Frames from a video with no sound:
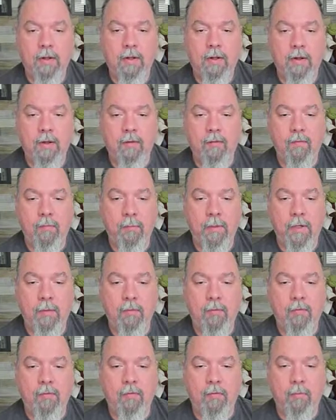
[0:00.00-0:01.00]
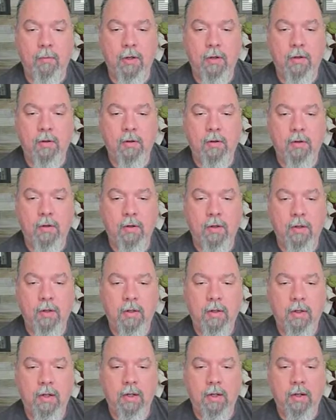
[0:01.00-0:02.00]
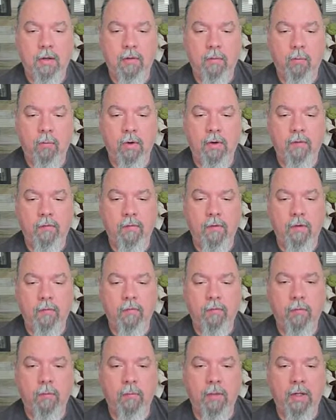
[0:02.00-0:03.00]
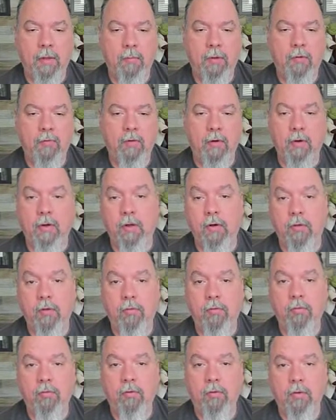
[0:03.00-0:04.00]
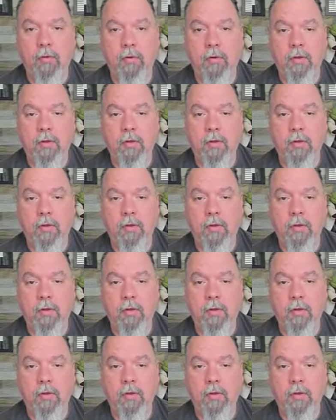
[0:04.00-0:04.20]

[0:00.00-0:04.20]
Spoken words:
Kids and babies as well. Onesies for babies are huge.